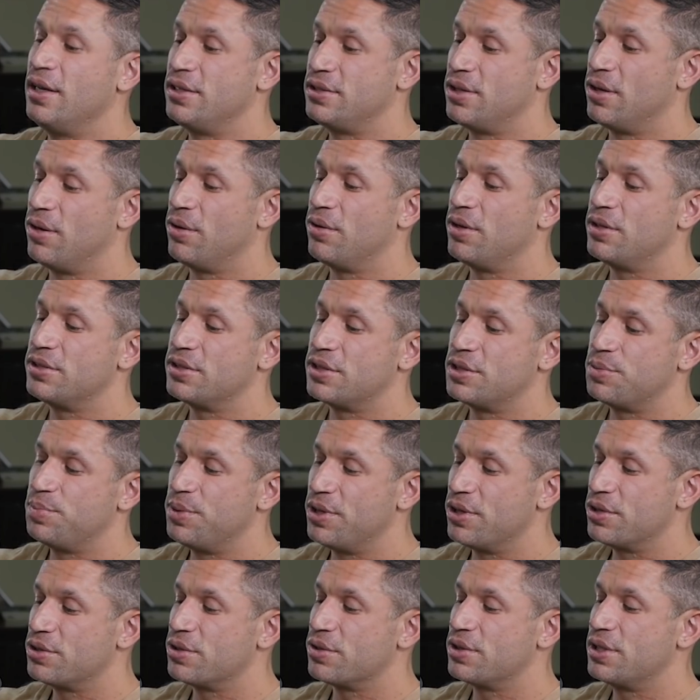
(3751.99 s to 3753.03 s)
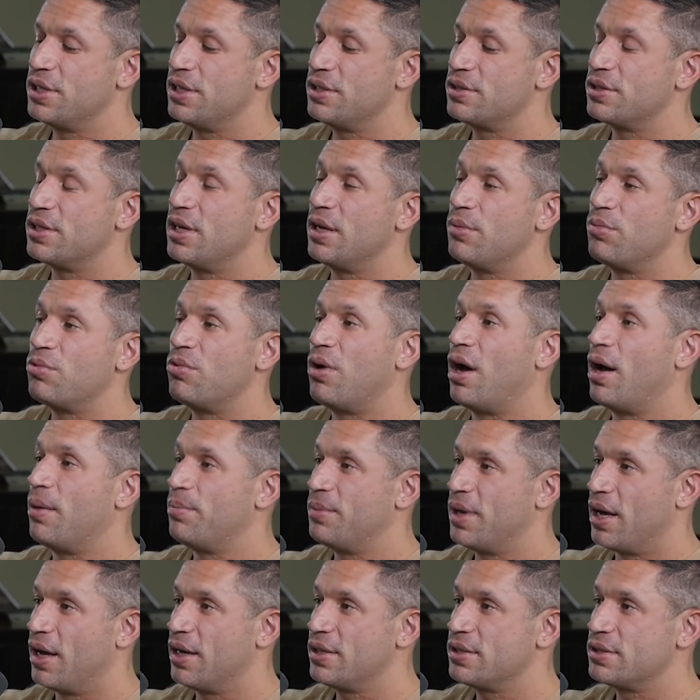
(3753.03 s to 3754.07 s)
So there's a spiritual teacher named
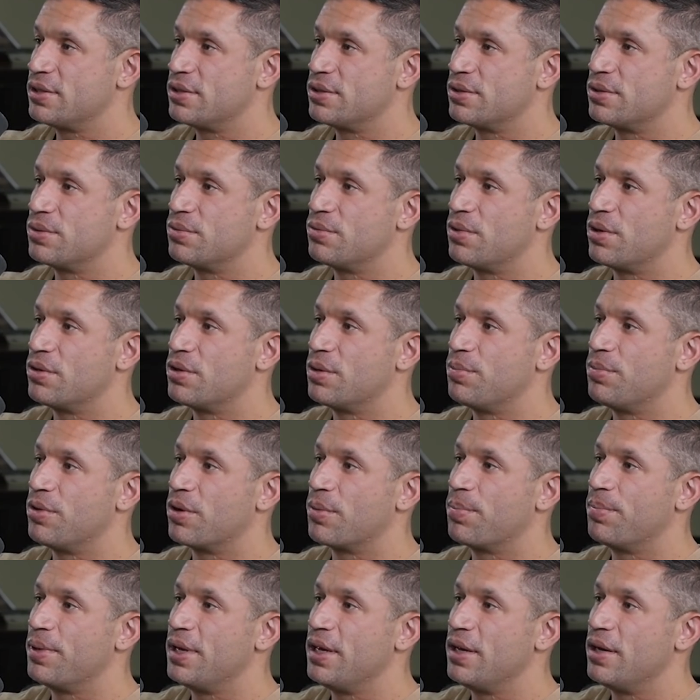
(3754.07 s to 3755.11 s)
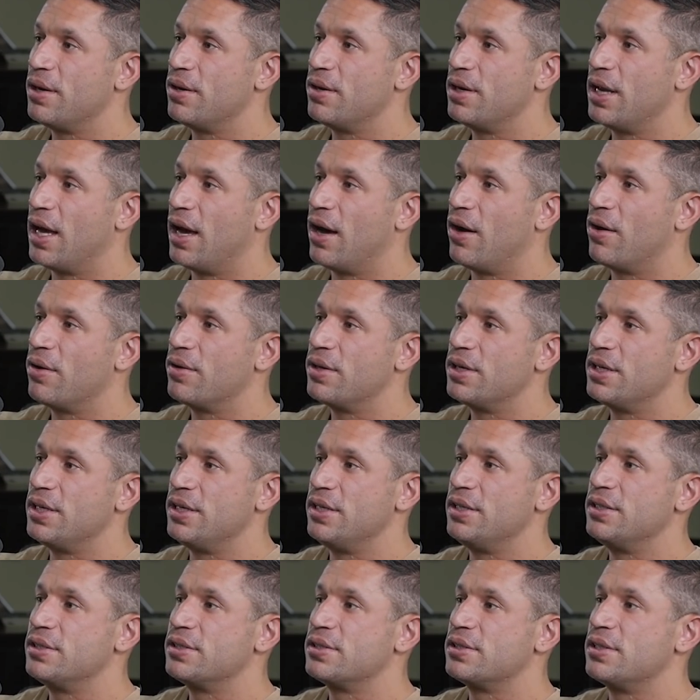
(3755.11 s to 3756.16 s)
Ram Dass who wrote the book Be Here Now. And
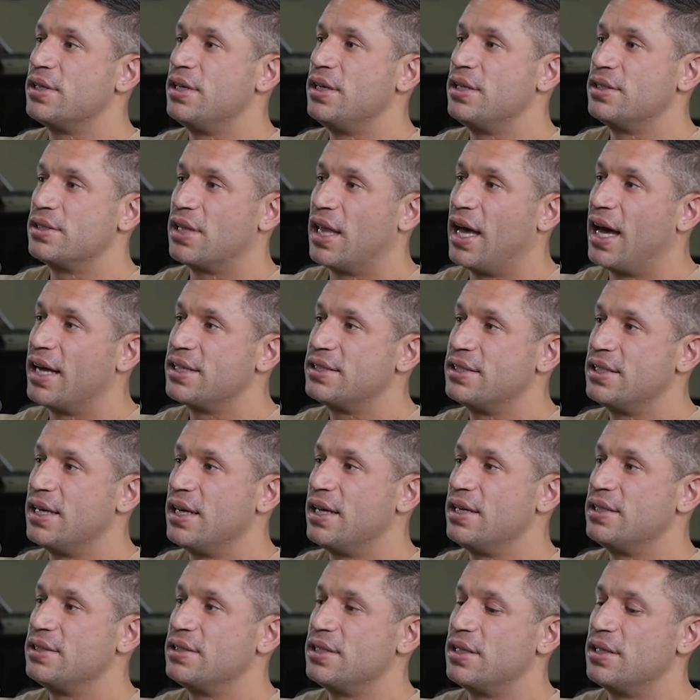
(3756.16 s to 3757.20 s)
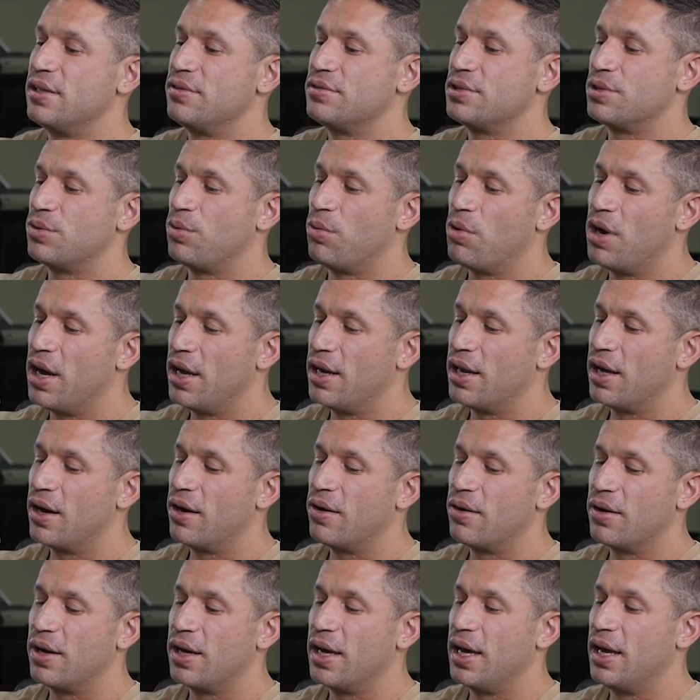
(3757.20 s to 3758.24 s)
he's in his last days. He lives in Hawaii
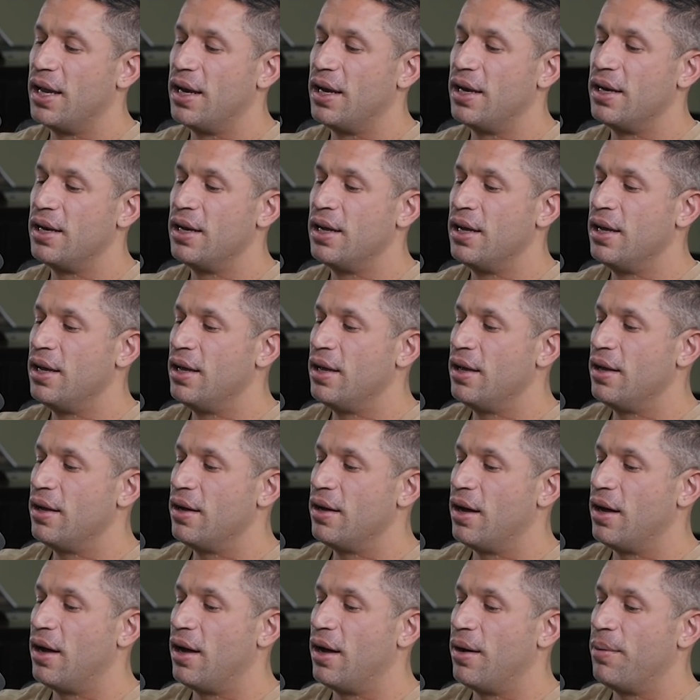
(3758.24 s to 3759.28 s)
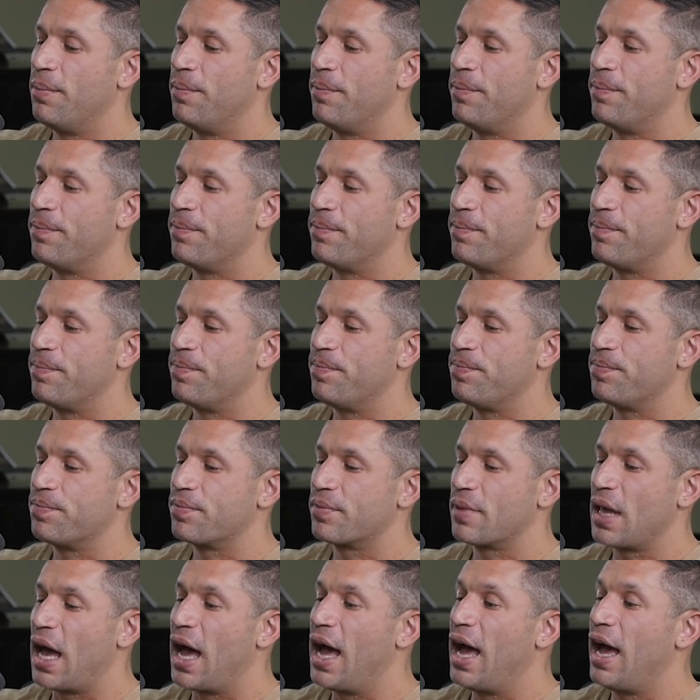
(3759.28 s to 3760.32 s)
now. And I
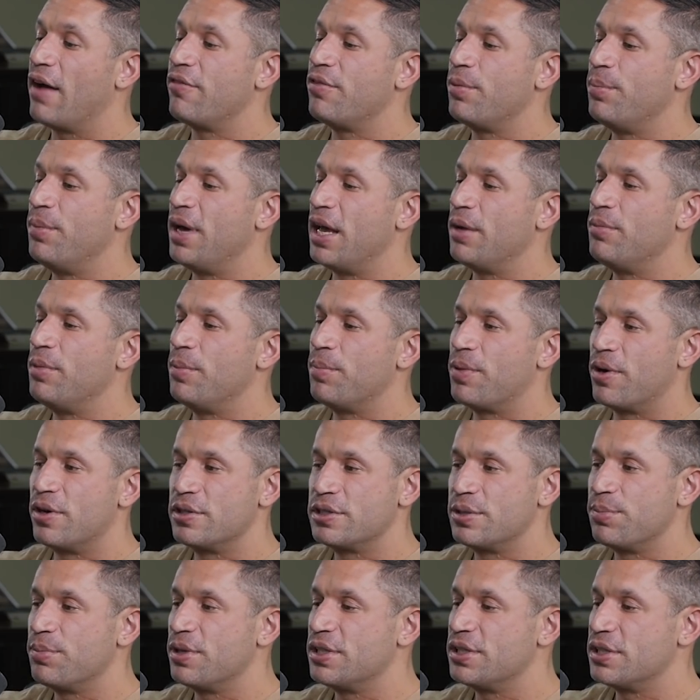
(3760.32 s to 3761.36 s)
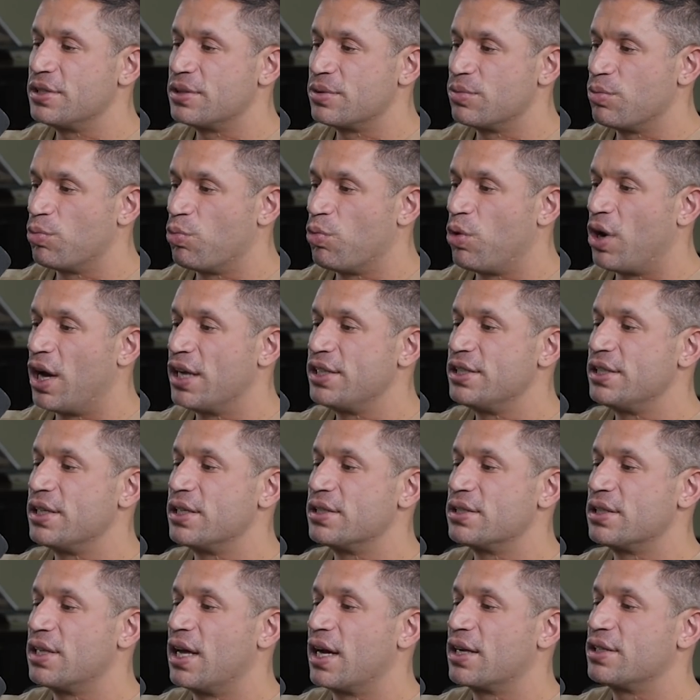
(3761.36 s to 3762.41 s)
haven't met him in person, but just
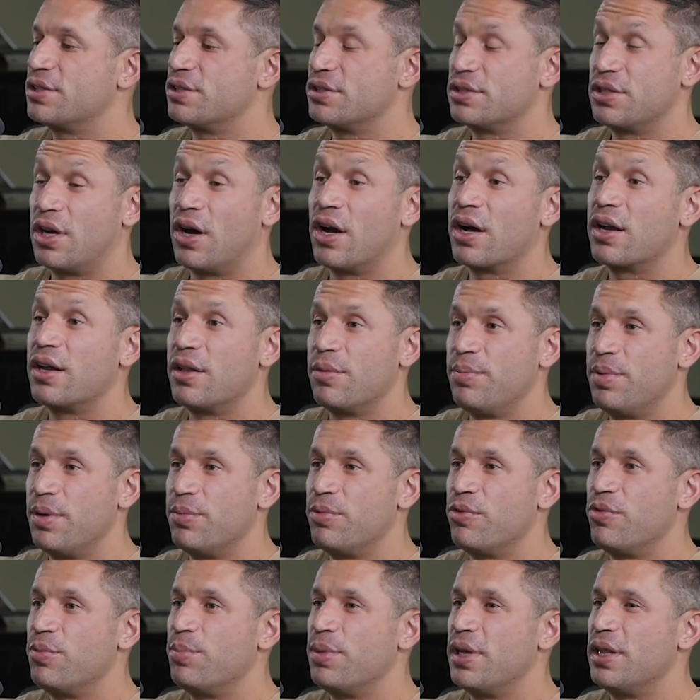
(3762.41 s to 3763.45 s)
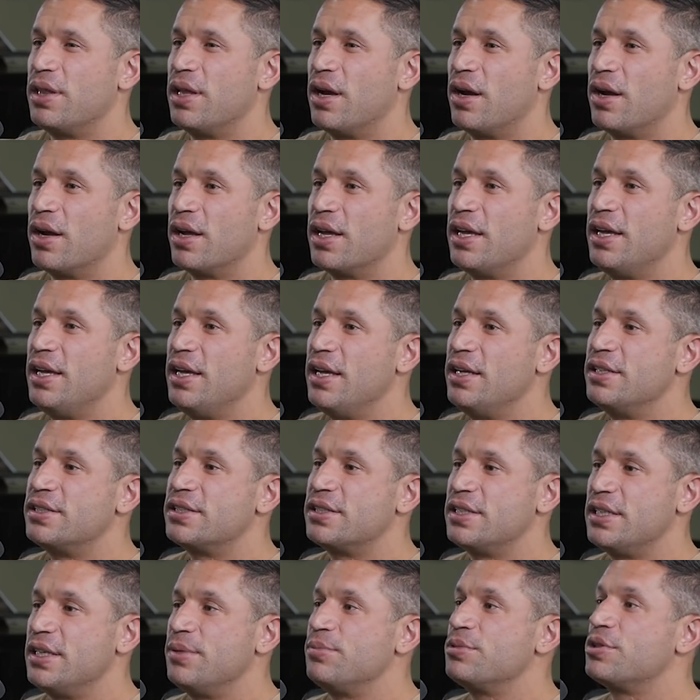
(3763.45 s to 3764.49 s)
watching his lectures, talking to the people who've been there, he
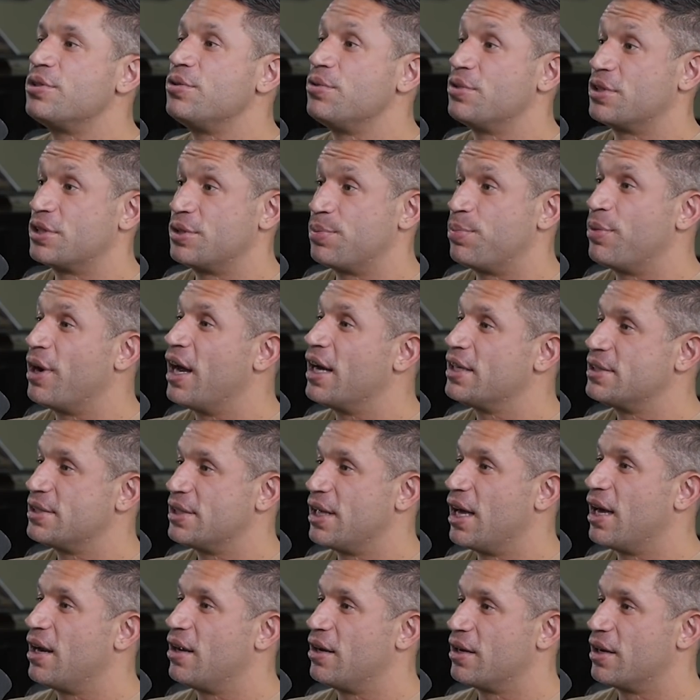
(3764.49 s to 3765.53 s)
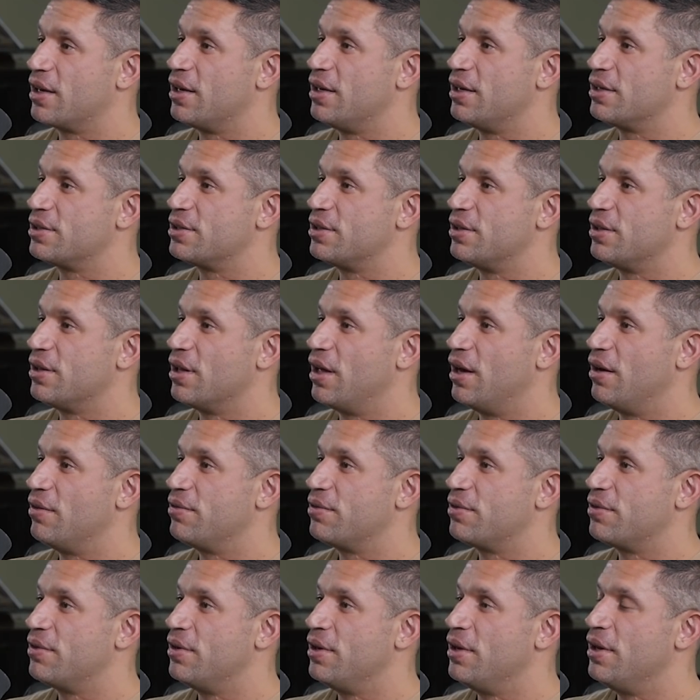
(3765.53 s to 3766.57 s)
seems to express that unconditional
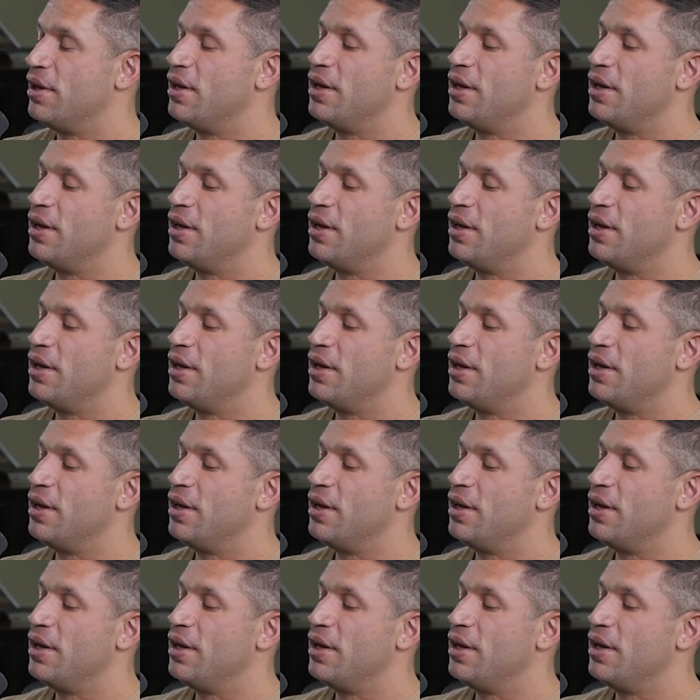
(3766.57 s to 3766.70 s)
love.